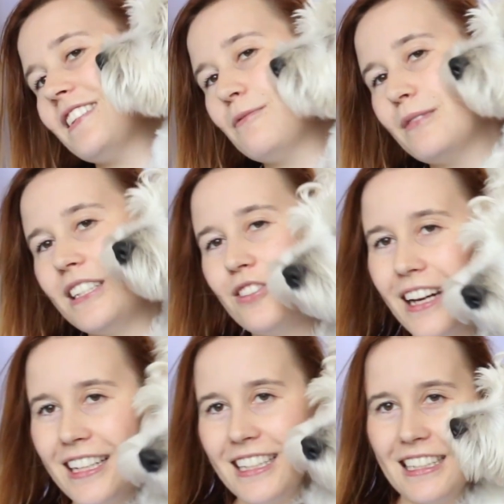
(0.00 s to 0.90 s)
somebody
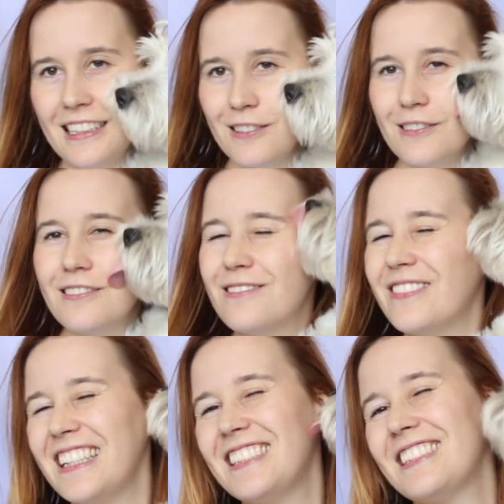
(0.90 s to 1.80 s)
trying to eat all
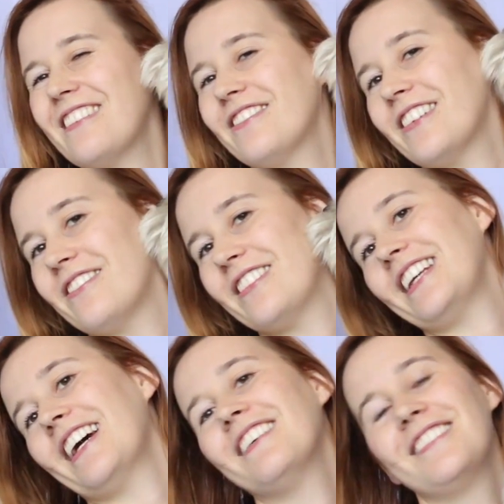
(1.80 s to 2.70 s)
my stuff over
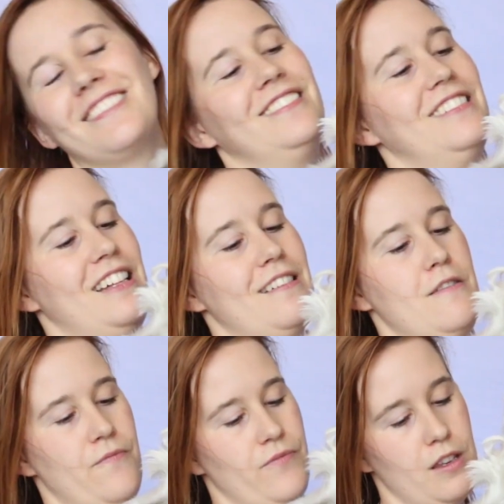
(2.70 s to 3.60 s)
here.
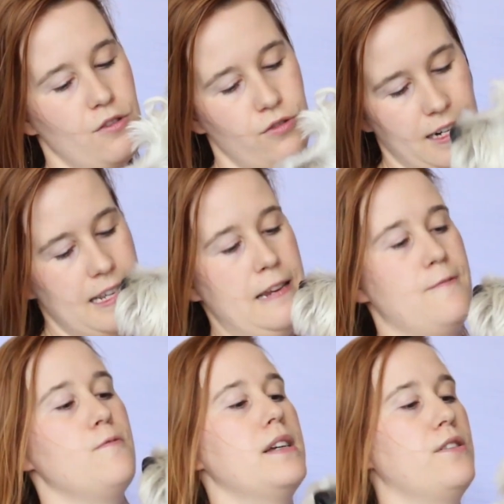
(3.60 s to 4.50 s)
You're trying to eat
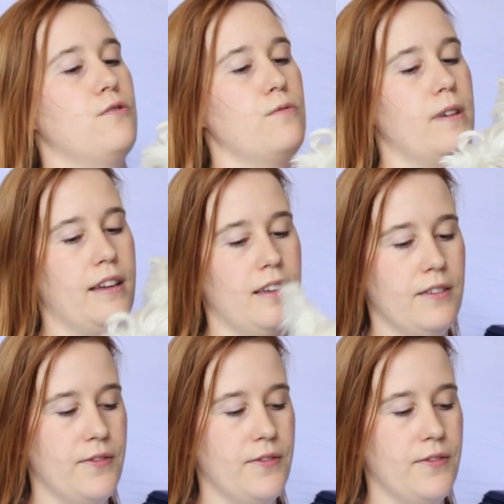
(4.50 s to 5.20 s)
all my schoolwork.